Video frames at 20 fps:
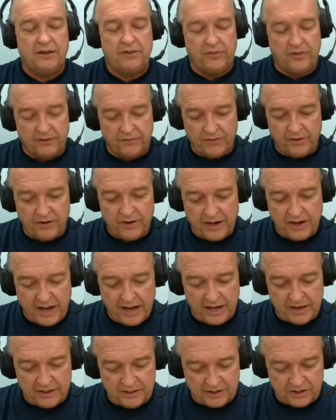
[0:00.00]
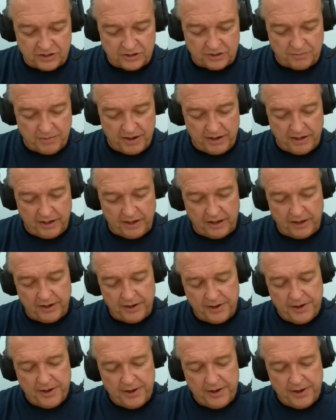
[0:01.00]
They're very anti-Semitic.